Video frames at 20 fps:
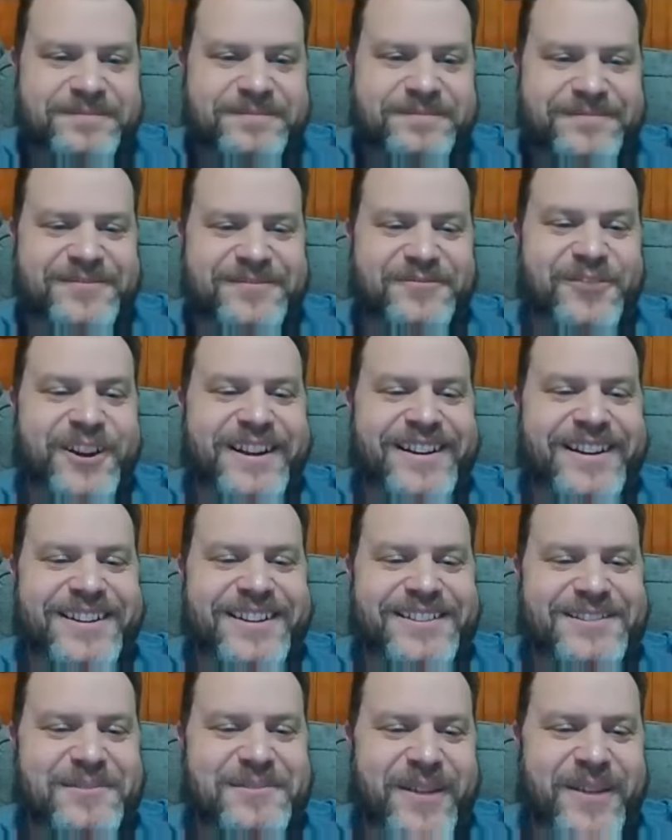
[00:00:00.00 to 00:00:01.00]

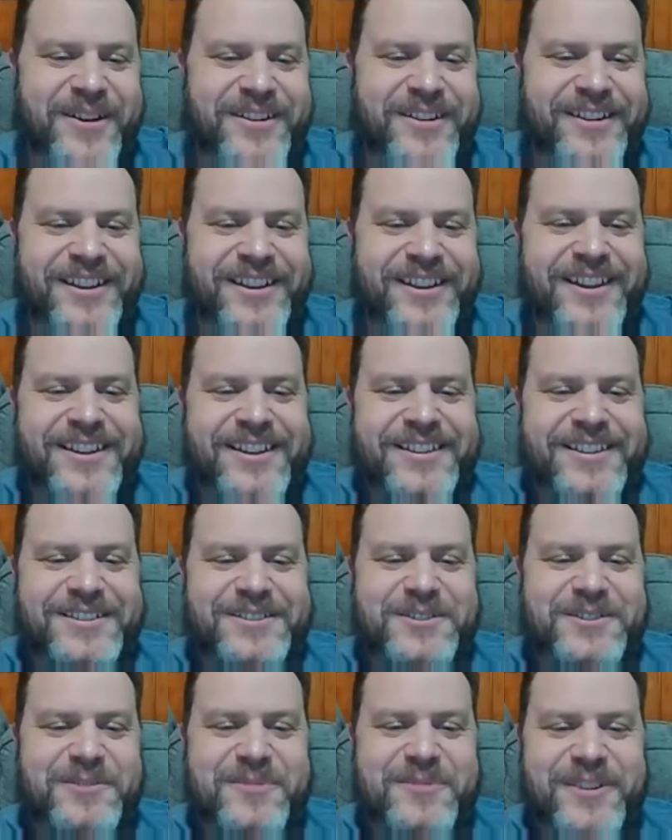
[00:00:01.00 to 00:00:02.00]
funniness about it, his
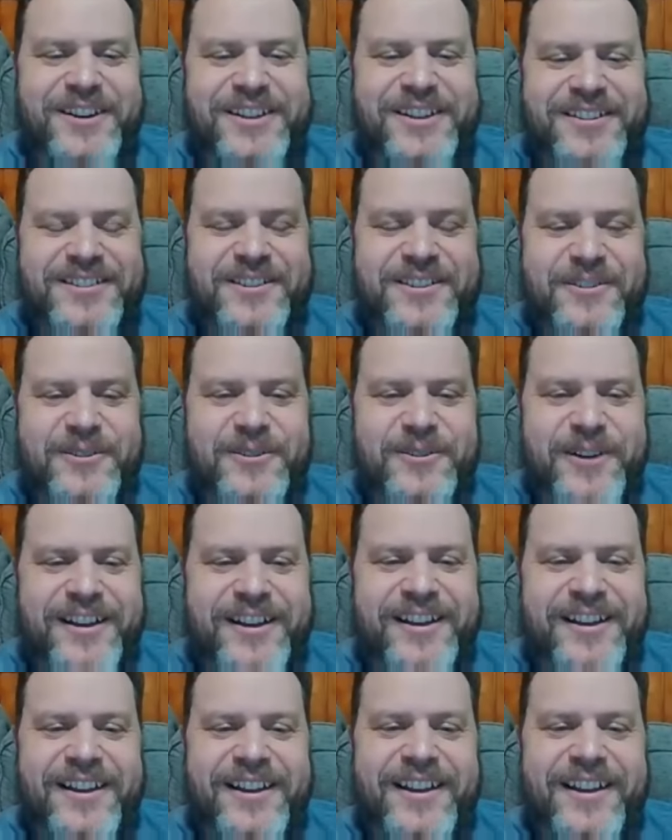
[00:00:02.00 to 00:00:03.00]
humor in it.
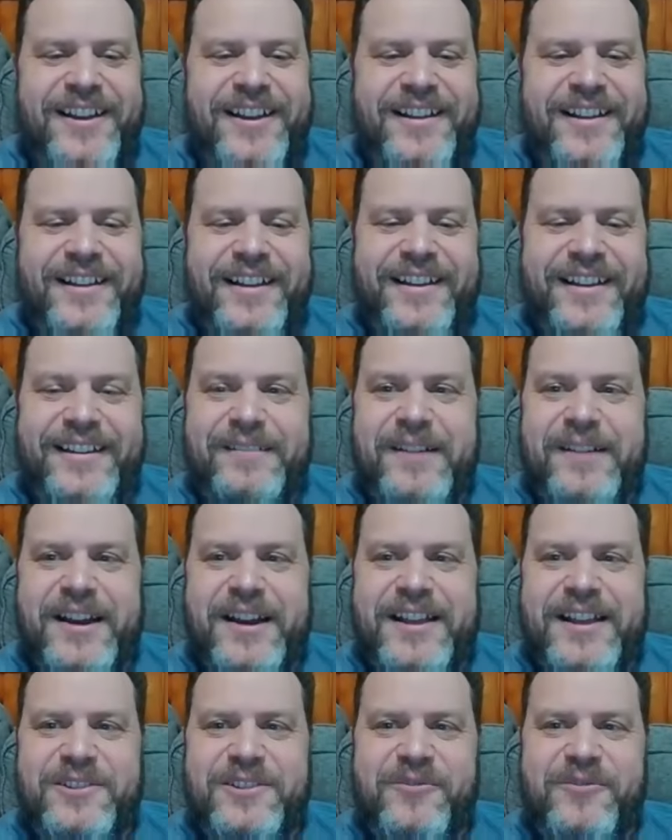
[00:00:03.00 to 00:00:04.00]
So I
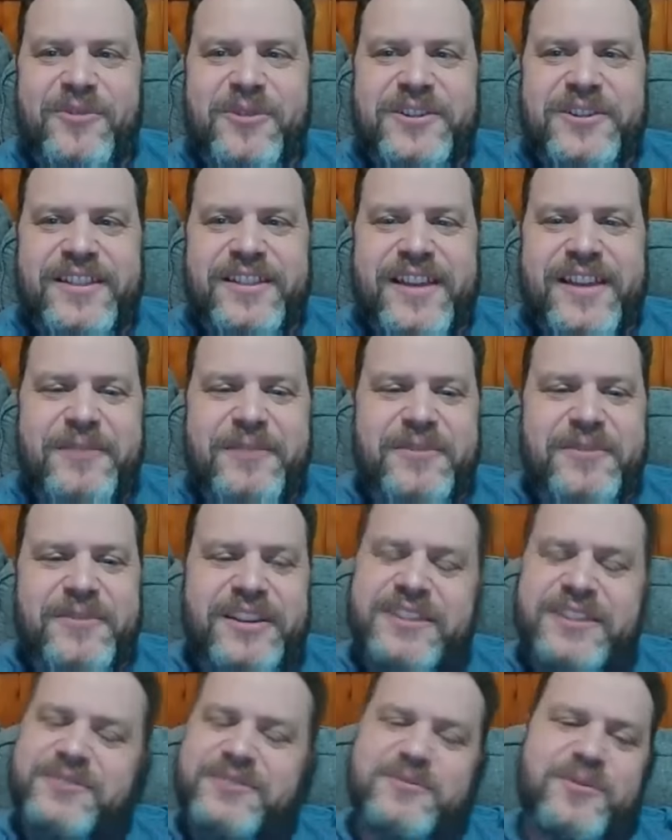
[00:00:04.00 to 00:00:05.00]
look forward to that one
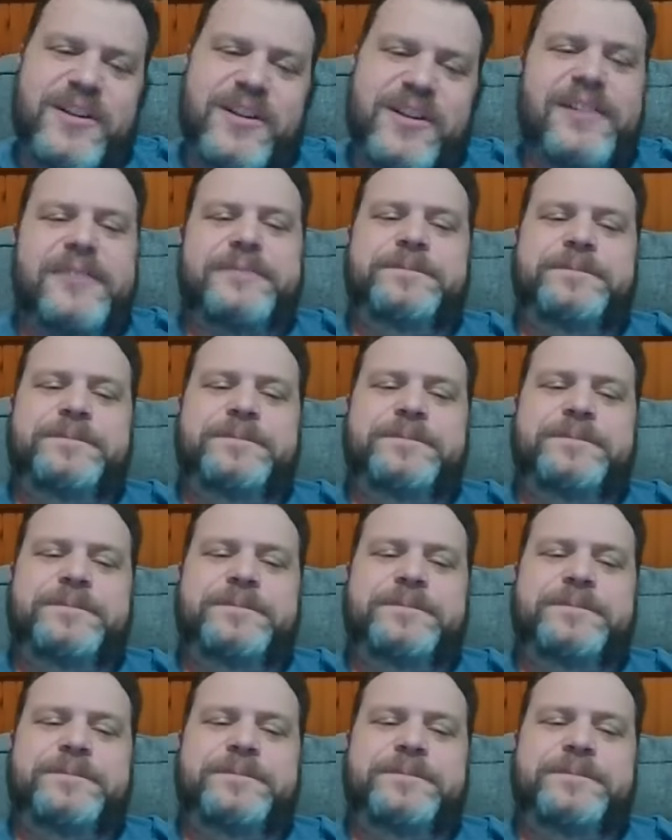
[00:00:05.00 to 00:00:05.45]
as well.